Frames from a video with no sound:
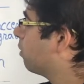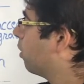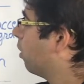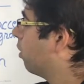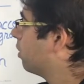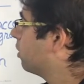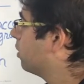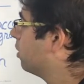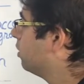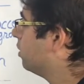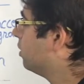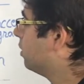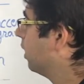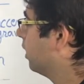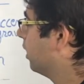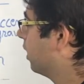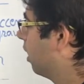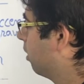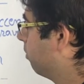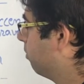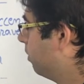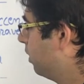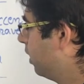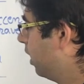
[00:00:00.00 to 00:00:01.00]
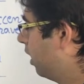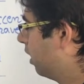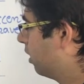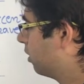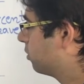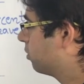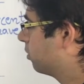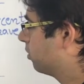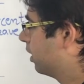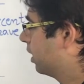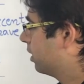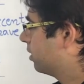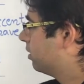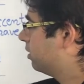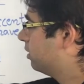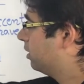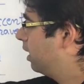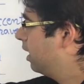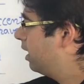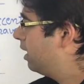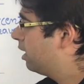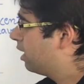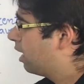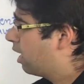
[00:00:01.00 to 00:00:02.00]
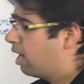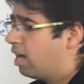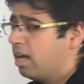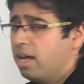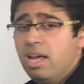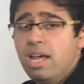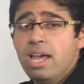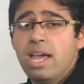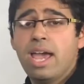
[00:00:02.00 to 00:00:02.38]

got de la bière. So that's de la